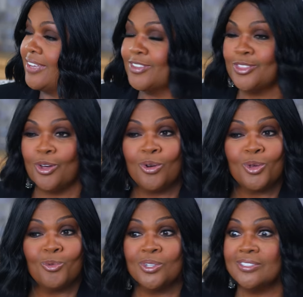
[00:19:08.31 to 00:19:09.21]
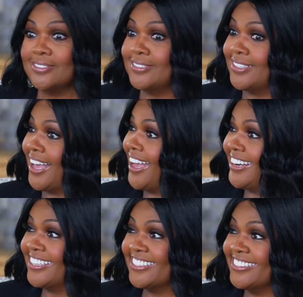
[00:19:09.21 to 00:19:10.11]
even though it was
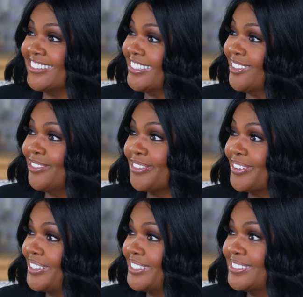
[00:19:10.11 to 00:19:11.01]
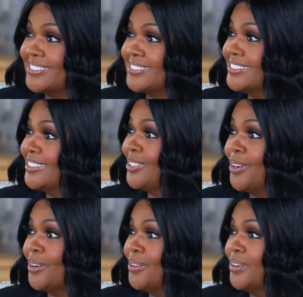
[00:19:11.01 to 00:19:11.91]
not a good deal for mm. us. You
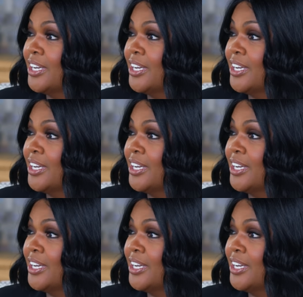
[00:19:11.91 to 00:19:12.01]
know.